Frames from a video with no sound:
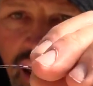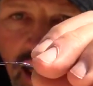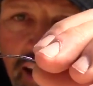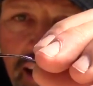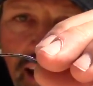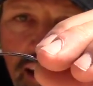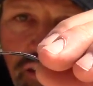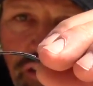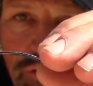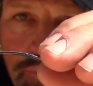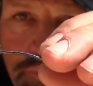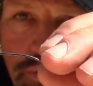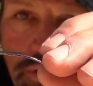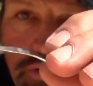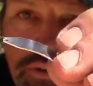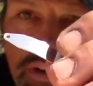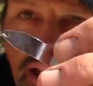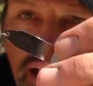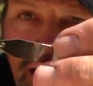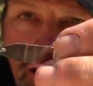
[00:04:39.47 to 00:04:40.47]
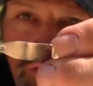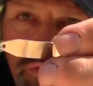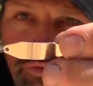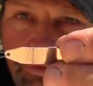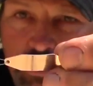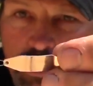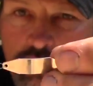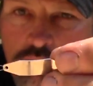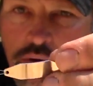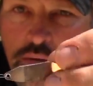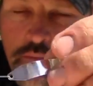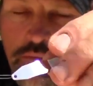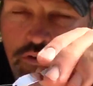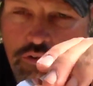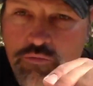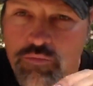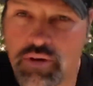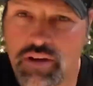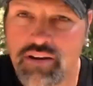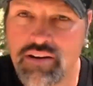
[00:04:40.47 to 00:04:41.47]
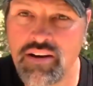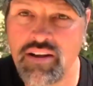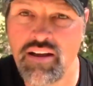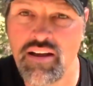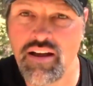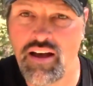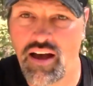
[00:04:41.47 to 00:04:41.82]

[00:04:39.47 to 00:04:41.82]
and that spoon has freedom of movement.